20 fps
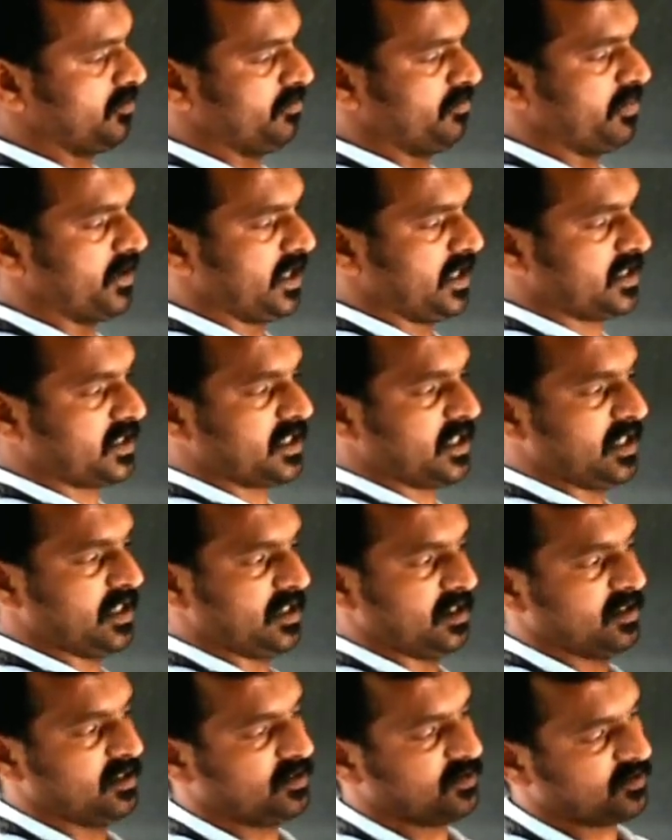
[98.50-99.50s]
breadth
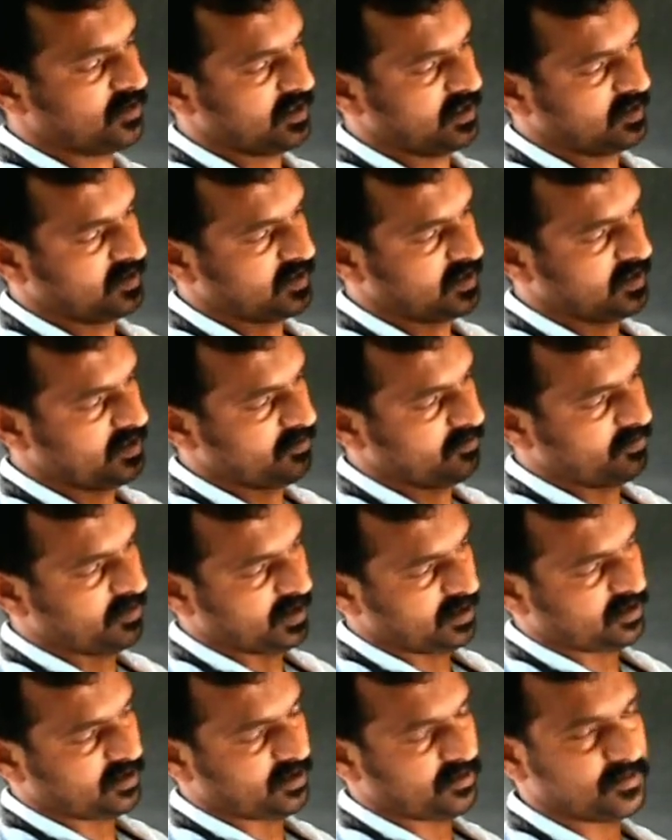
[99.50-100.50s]
and this one is the
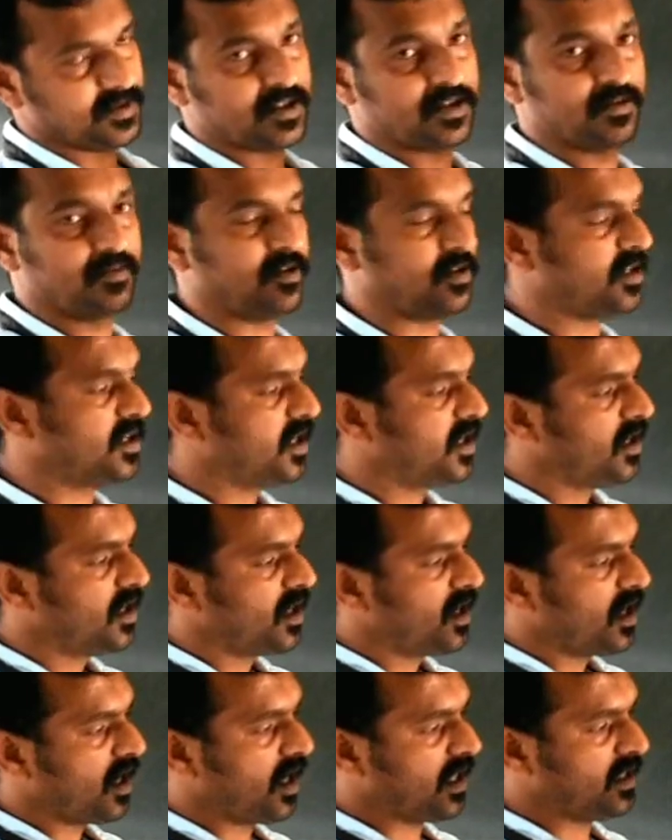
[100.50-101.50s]
breadth of the cuboid
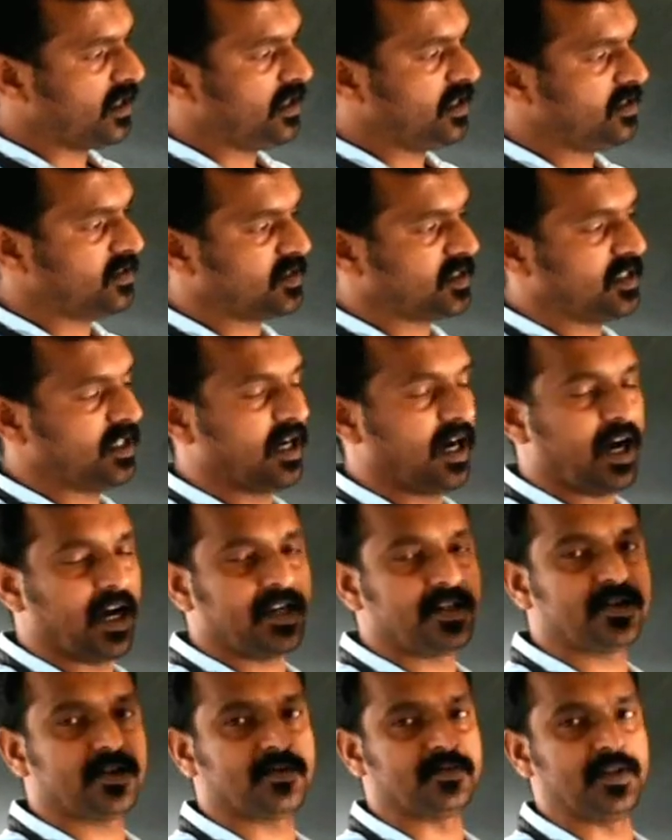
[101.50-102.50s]
and it is the
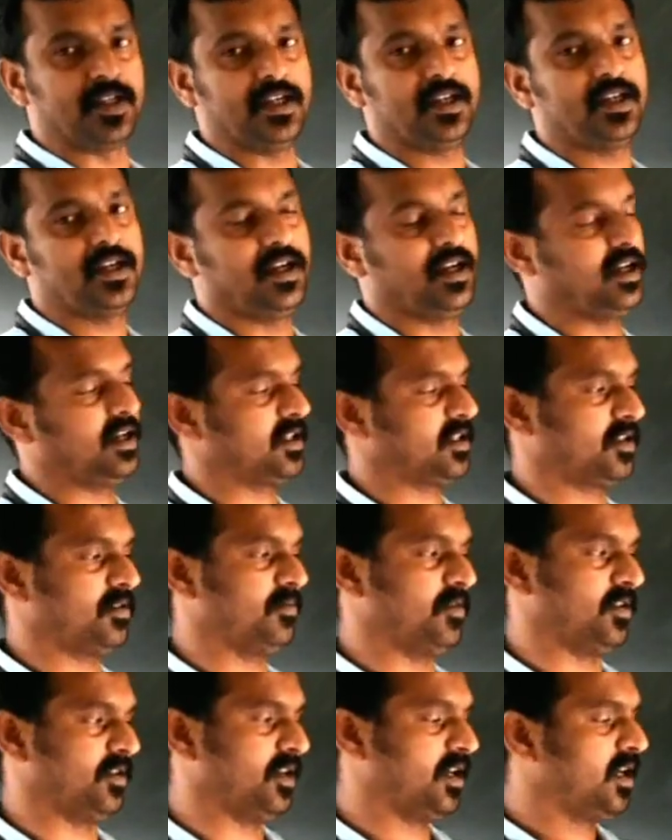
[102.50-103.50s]
height of the
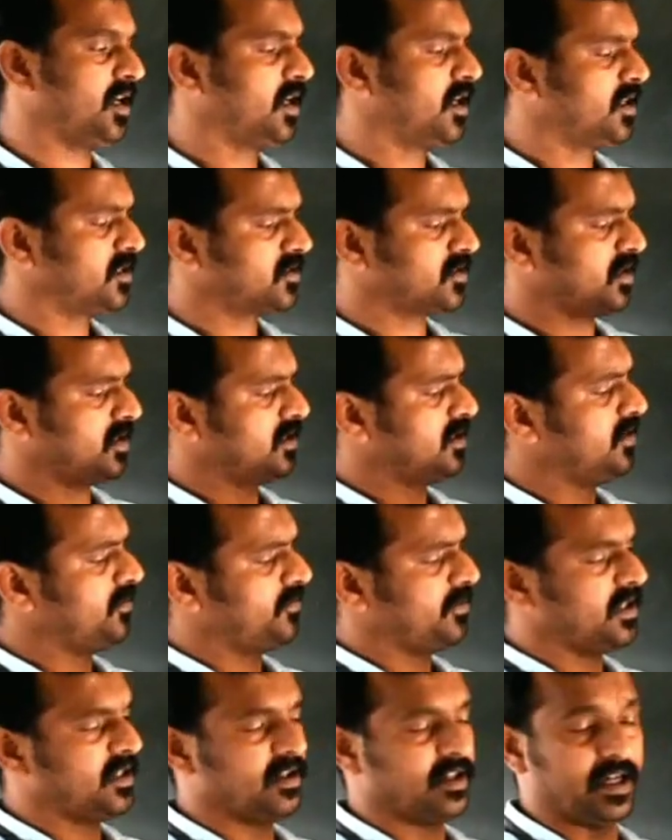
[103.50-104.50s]
cuboid. So
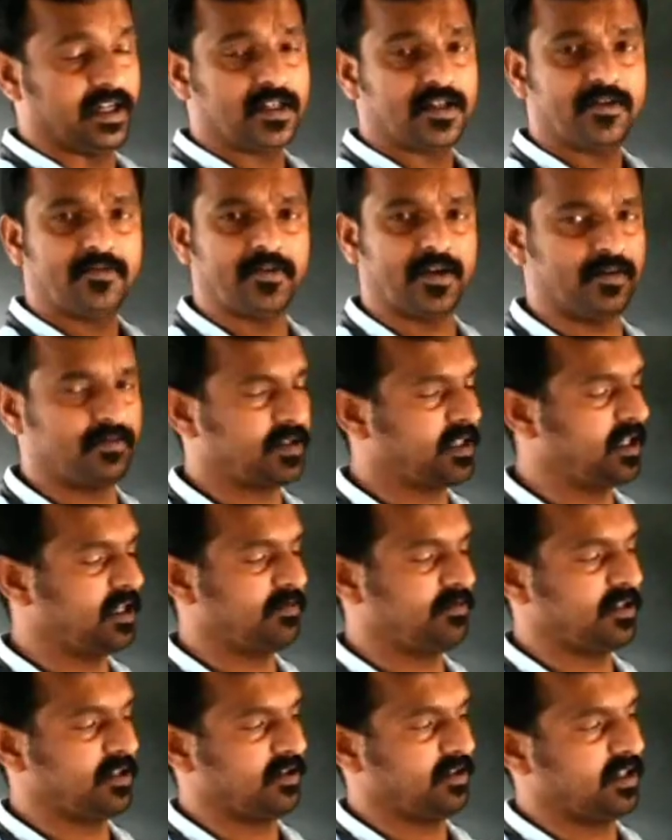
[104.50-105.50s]
we know that from here
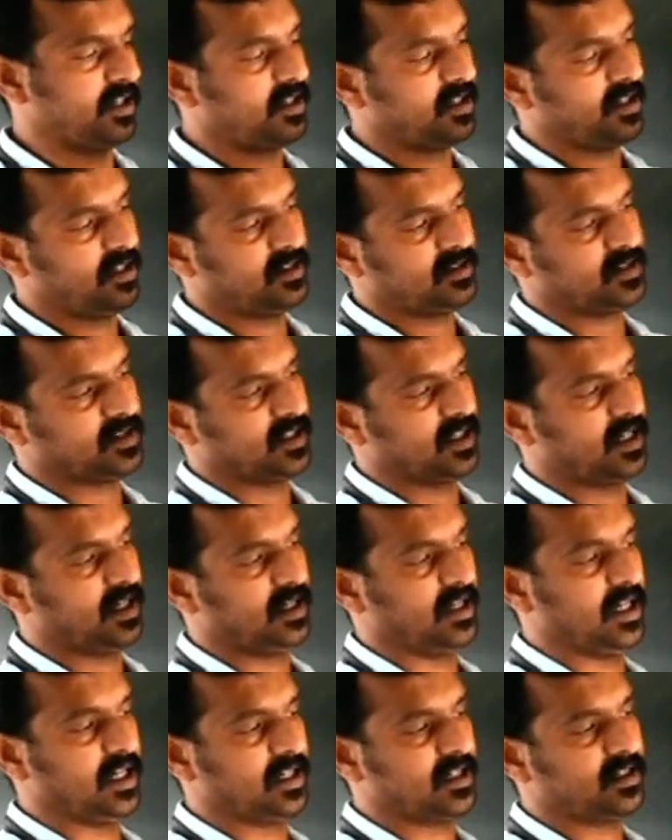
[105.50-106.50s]
we know that its
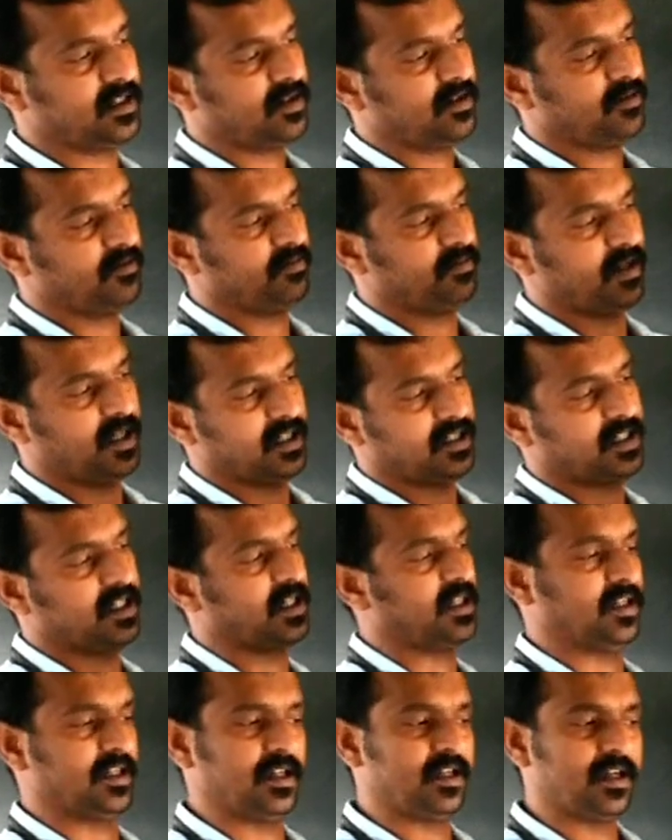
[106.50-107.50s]
length, breadth
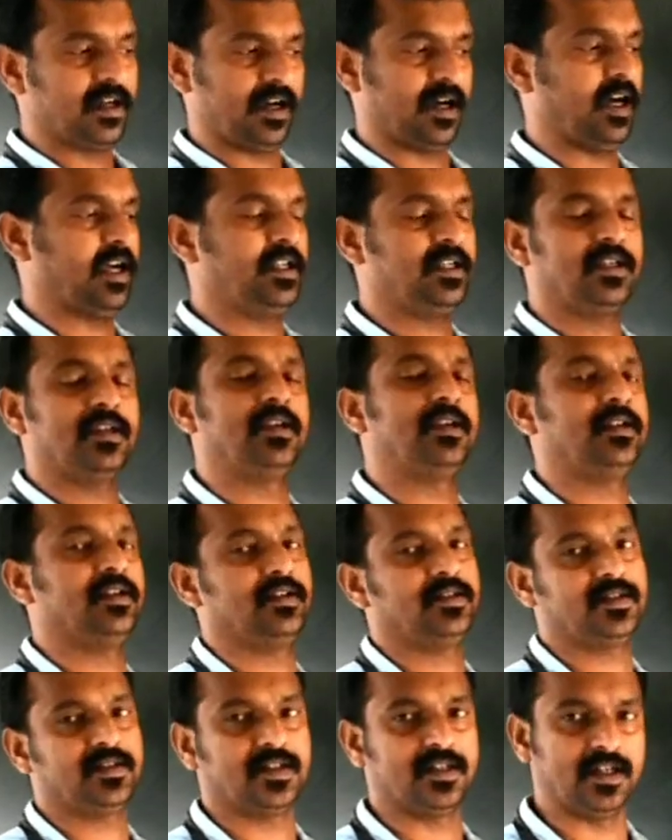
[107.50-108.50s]
and height it
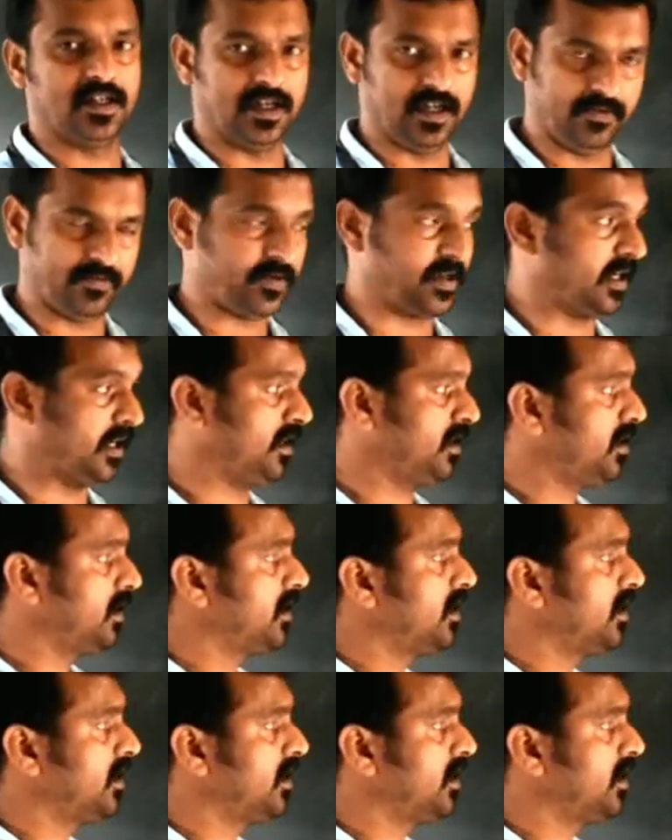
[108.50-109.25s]
is different.